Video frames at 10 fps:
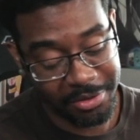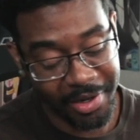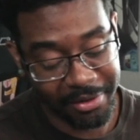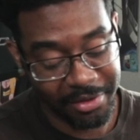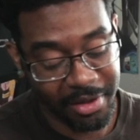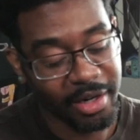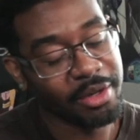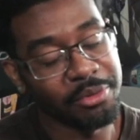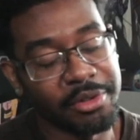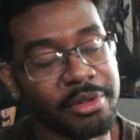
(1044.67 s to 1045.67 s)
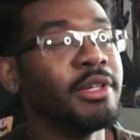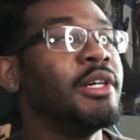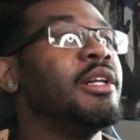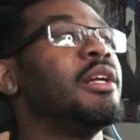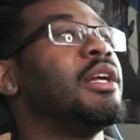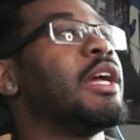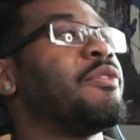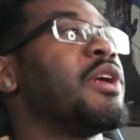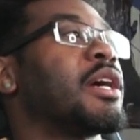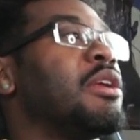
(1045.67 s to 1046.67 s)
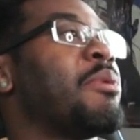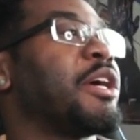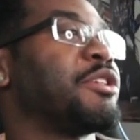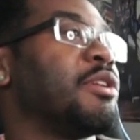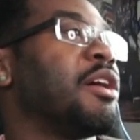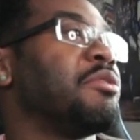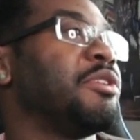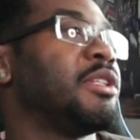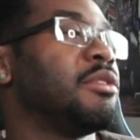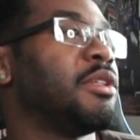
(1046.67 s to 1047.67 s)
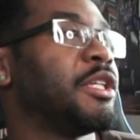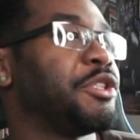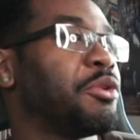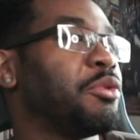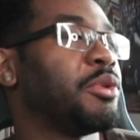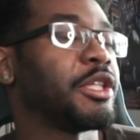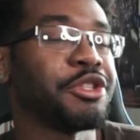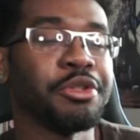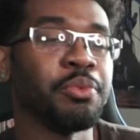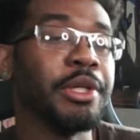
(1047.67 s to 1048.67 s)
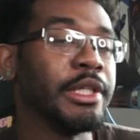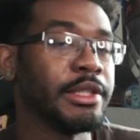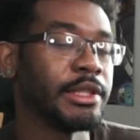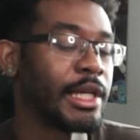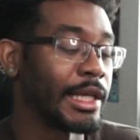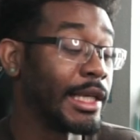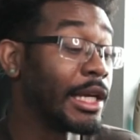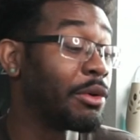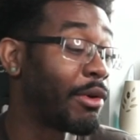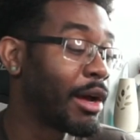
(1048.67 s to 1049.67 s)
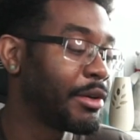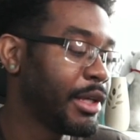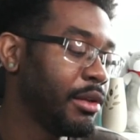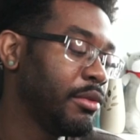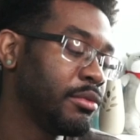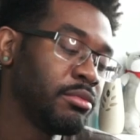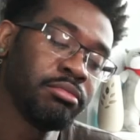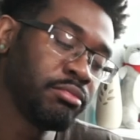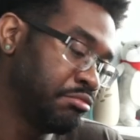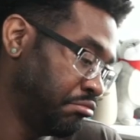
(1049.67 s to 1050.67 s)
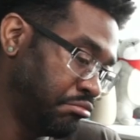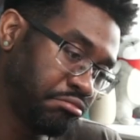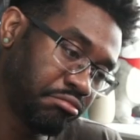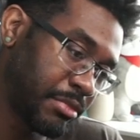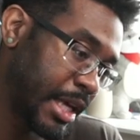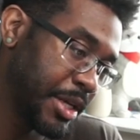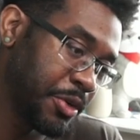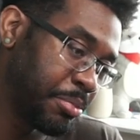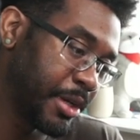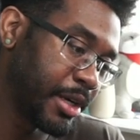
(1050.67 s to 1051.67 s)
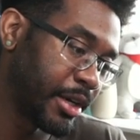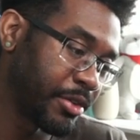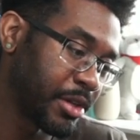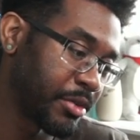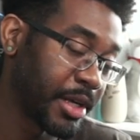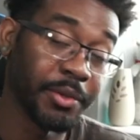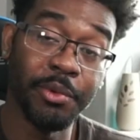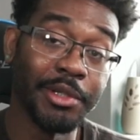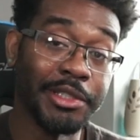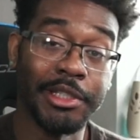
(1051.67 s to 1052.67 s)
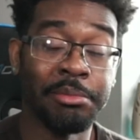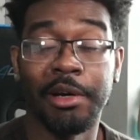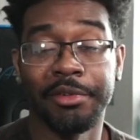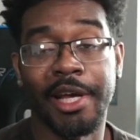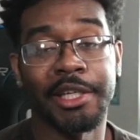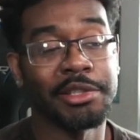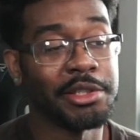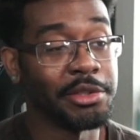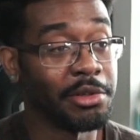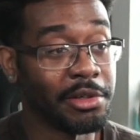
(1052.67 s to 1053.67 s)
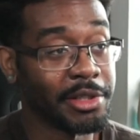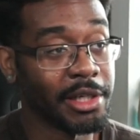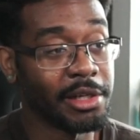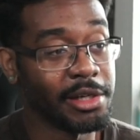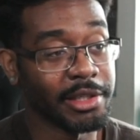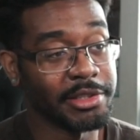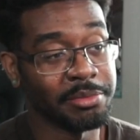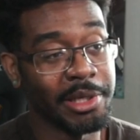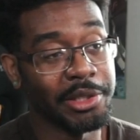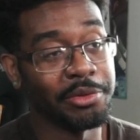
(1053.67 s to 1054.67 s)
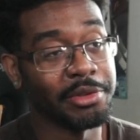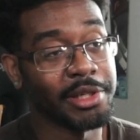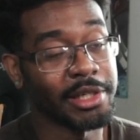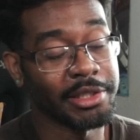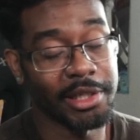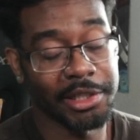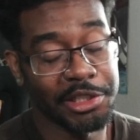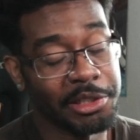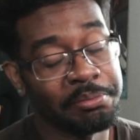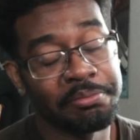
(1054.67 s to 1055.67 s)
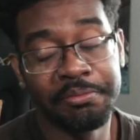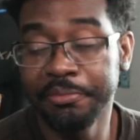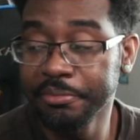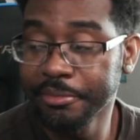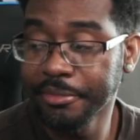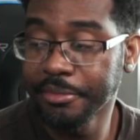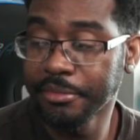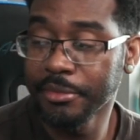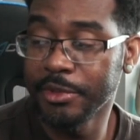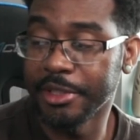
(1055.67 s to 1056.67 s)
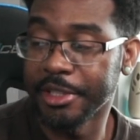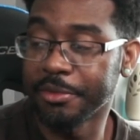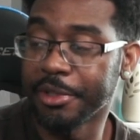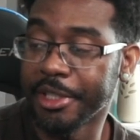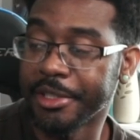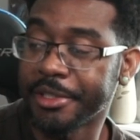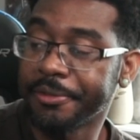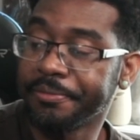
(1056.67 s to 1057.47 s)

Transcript: You have to. All right. Well, if you're not gonna master out of it and show that you're willing to, like, get around it, that player has all the right in the world to just keep hover dashing on you all day long and just making you look like a chump. It is what it is.